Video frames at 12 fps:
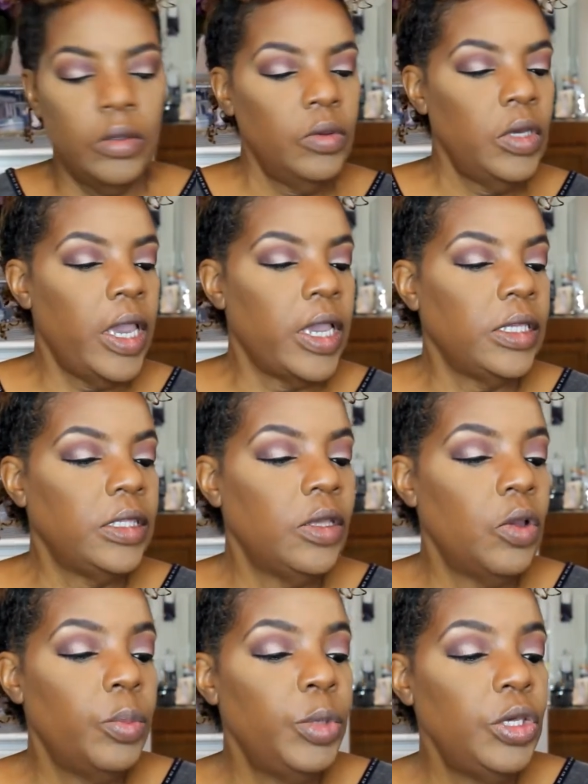Okay,
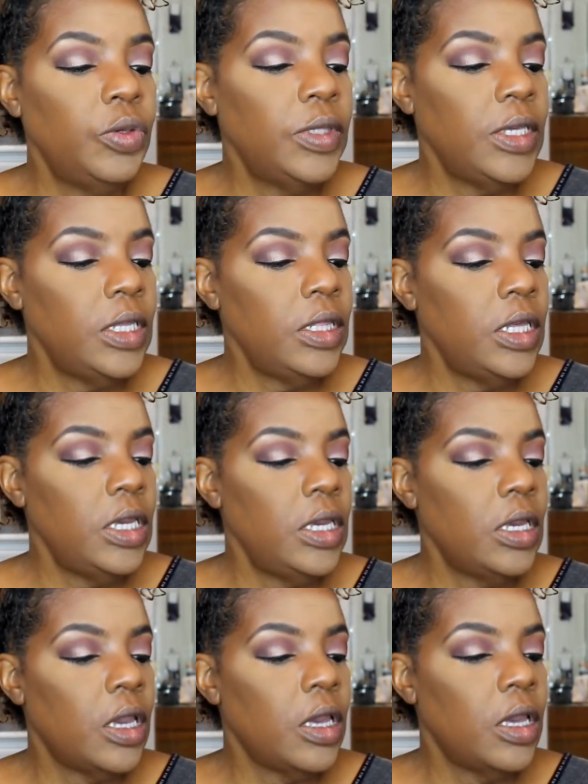so I'm using
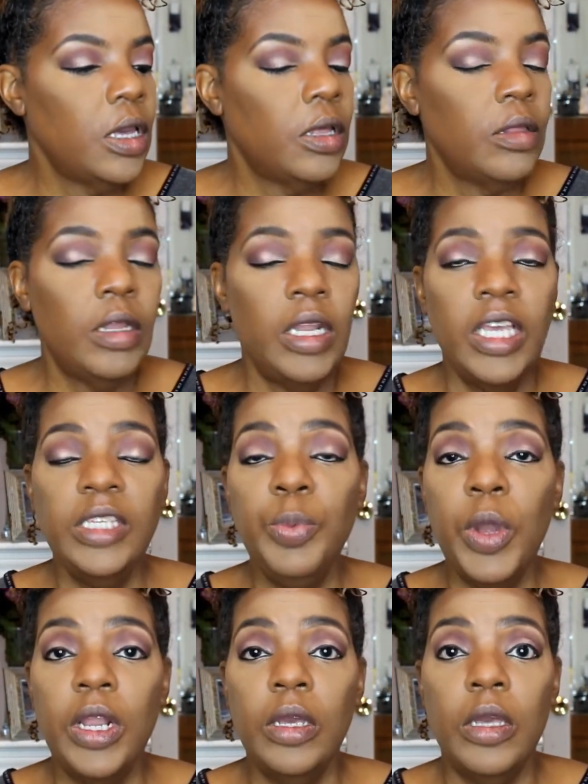the next
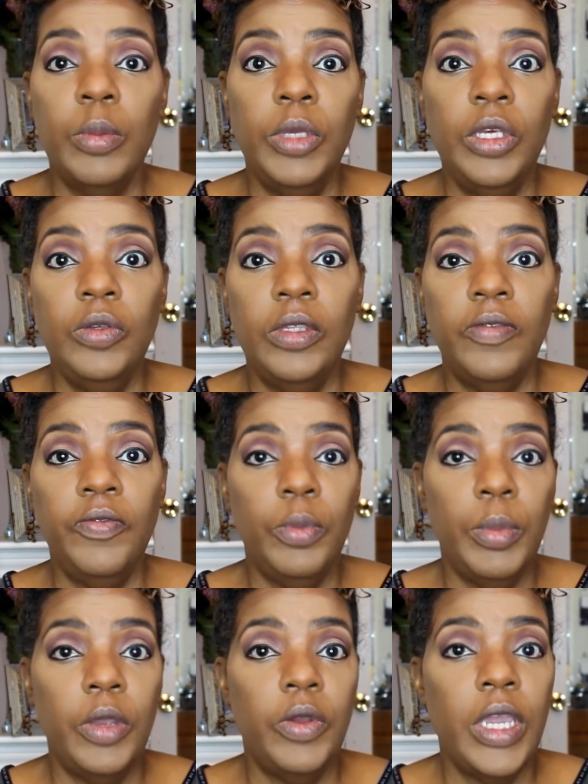product I'm using for
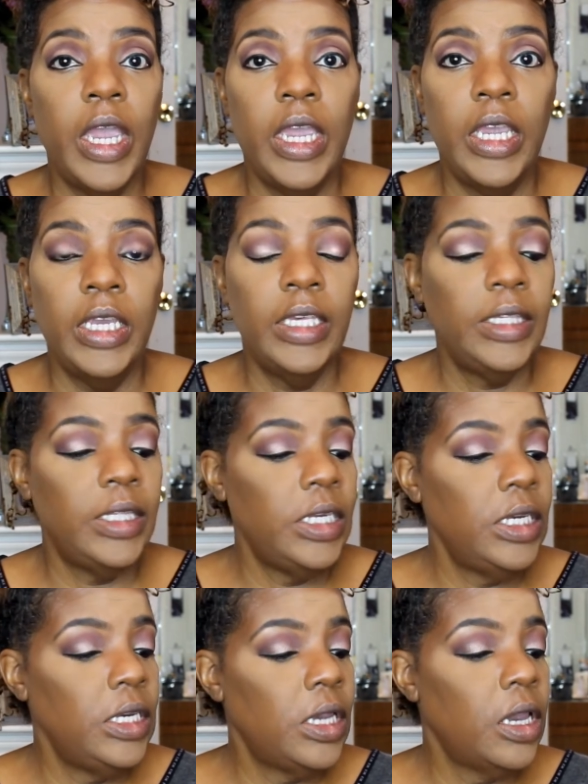Mary Kay is
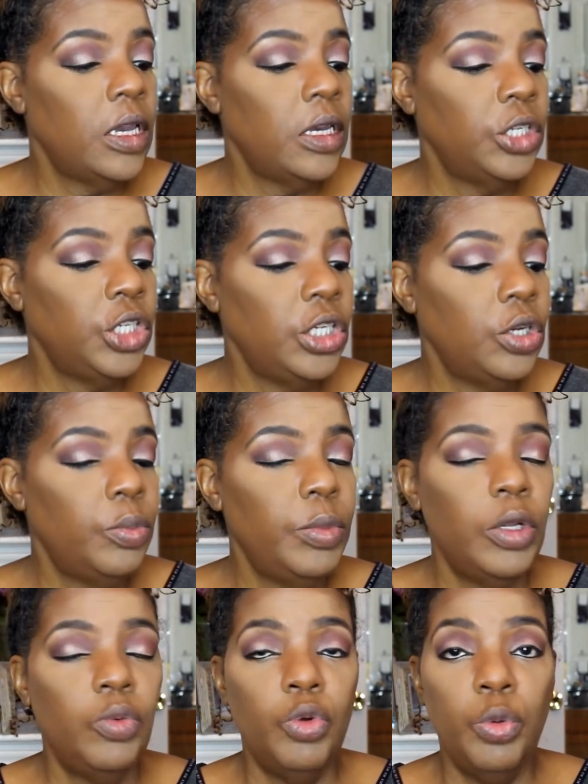the Sheer
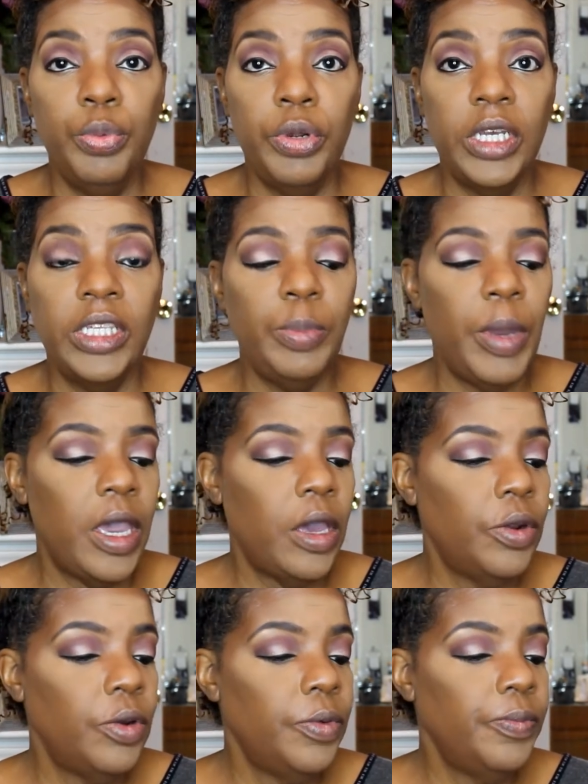Mineral Pressed
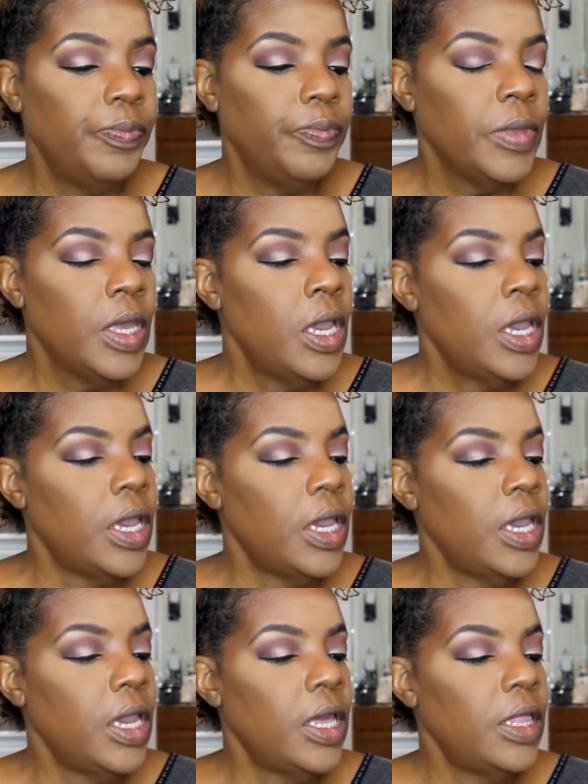Powder,
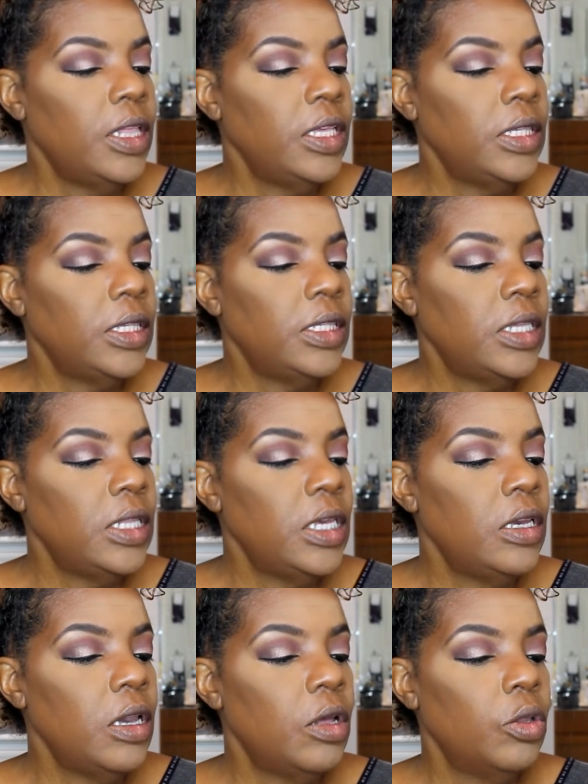and this is in the
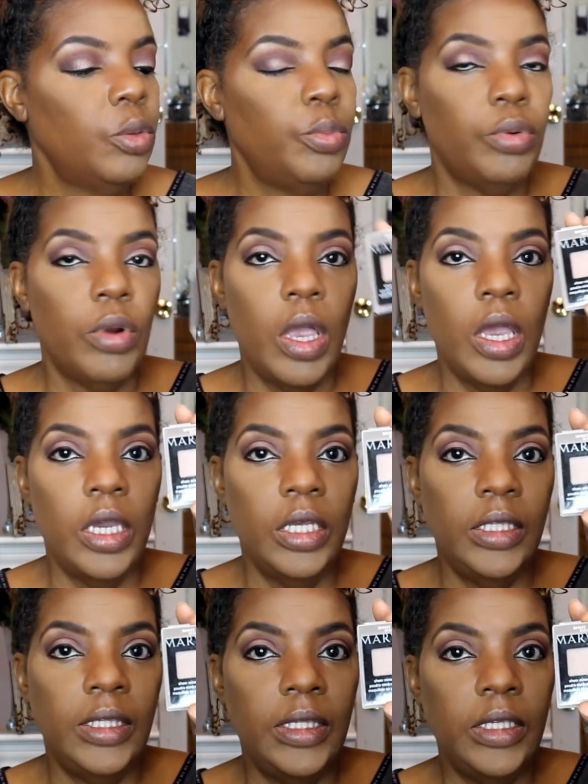color
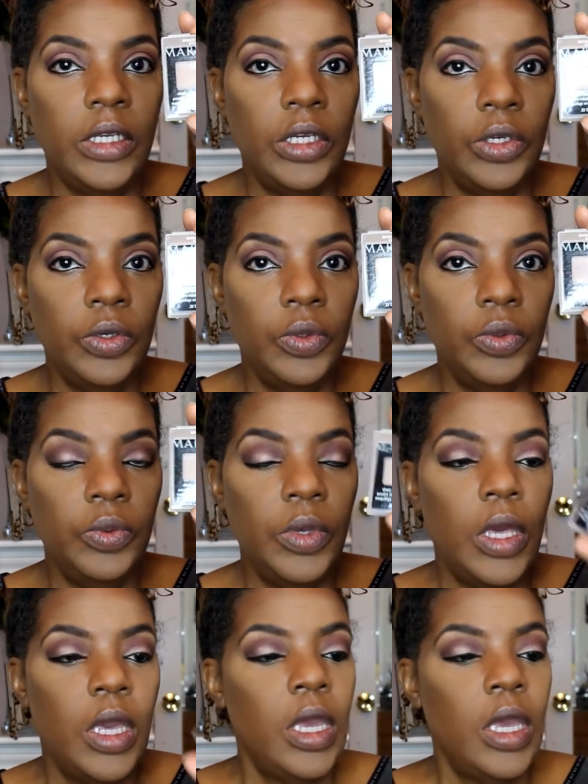Bronze 2.